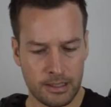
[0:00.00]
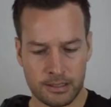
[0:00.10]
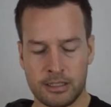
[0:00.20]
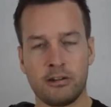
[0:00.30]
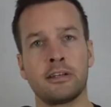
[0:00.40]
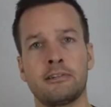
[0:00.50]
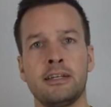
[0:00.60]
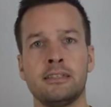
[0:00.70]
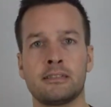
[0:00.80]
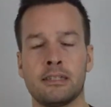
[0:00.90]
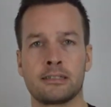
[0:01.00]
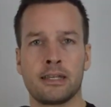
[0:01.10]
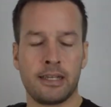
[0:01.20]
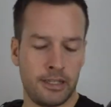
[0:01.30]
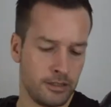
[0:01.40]
So the idea is
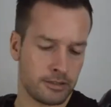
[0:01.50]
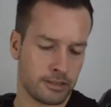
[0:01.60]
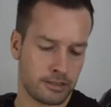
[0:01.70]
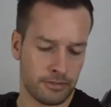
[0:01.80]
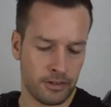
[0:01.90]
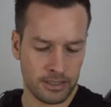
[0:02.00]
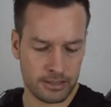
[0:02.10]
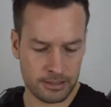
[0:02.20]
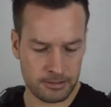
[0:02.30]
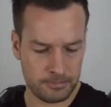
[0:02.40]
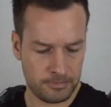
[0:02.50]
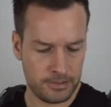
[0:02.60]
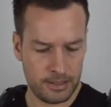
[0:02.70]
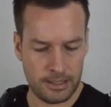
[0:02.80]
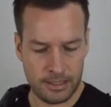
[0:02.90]
that you use this device,
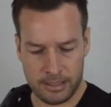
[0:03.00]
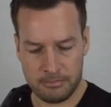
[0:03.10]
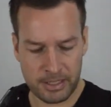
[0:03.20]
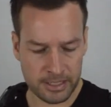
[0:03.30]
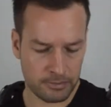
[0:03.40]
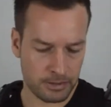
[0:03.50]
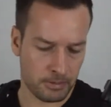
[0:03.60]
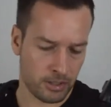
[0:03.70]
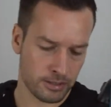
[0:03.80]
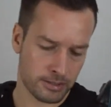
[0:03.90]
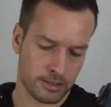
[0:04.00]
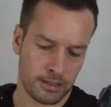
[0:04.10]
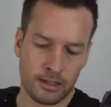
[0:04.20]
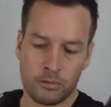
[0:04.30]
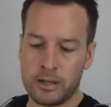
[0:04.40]
you picked up your box.
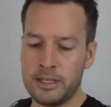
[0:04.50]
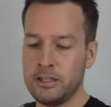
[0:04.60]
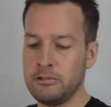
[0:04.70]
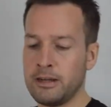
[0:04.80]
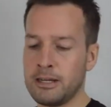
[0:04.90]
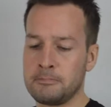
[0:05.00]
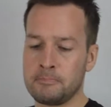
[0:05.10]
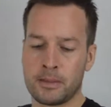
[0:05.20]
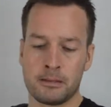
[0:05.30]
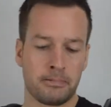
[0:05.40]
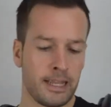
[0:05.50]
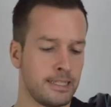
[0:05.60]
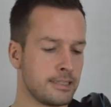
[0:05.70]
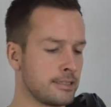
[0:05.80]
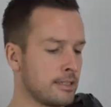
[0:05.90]
When you
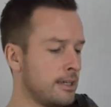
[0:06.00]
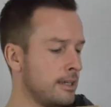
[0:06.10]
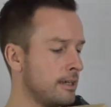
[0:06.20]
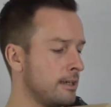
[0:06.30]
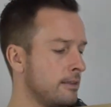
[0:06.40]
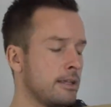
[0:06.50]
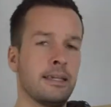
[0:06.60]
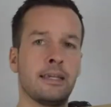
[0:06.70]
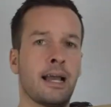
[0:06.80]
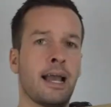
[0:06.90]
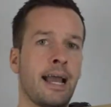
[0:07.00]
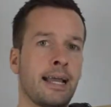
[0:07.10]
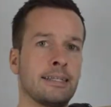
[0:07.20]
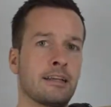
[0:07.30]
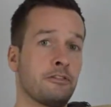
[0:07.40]
place the
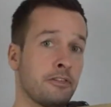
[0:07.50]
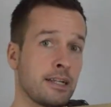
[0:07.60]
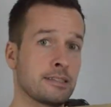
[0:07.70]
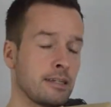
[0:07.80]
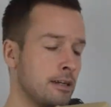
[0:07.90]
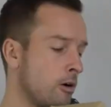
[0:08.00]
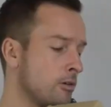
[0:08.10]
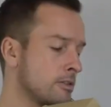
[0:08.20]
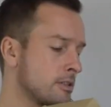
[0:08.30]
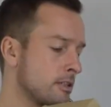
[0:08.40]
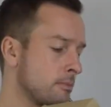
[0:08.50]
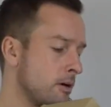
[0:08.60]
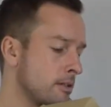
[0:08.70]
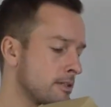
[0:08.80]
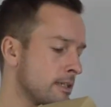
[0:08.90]
hand effector onto the
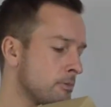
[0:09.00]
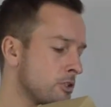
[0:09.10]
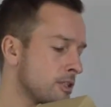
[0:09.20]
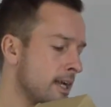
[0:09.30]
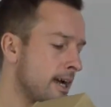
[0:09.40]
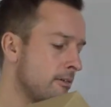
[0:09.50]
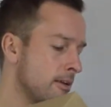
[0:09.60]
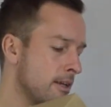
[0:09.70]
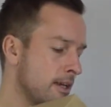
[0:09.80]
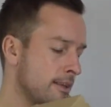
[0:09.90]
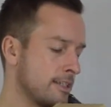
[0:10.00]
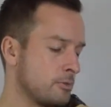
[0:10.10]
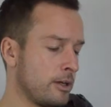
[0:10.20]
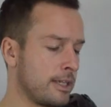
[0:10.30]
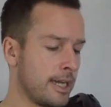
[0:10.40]
box and push down, that's
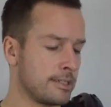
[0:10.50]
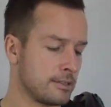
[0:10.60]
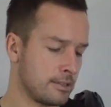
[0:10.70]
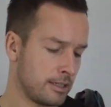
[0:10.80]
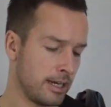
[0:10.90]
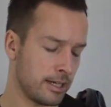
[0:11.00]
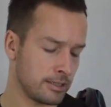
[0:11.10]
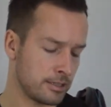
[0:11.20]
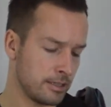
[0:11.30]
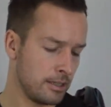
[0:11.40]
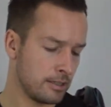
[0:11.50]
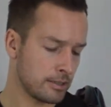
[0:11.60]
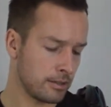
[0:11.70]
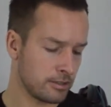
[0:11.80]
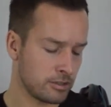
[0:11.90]
what engages the clutch.
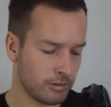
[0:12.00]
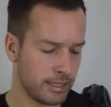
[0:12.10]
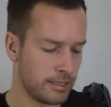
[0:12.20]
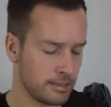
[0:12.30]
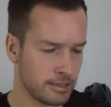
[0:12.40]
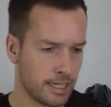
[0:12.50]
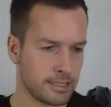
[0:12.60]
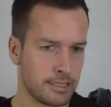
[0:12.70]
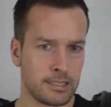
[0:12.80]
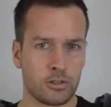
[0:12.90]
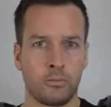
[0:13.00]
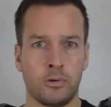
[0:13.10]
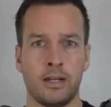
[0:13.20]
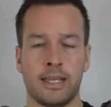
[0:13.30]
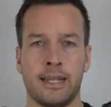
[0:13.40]
So the strings actually stop
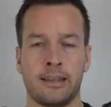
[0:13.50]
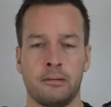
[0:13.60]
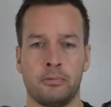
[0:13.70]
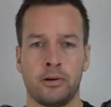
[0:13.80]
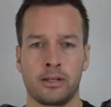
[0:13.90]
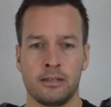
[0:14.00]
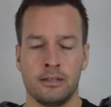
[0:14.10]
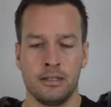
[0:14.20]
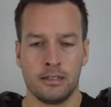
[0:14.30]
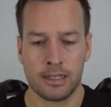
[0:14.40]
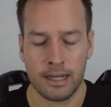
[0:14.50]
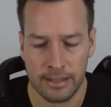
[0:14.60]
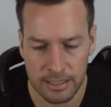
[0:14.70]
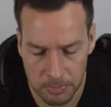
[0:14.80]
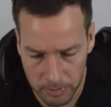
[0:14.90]
working at that point. At
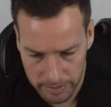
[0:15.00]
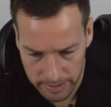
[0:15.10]
this point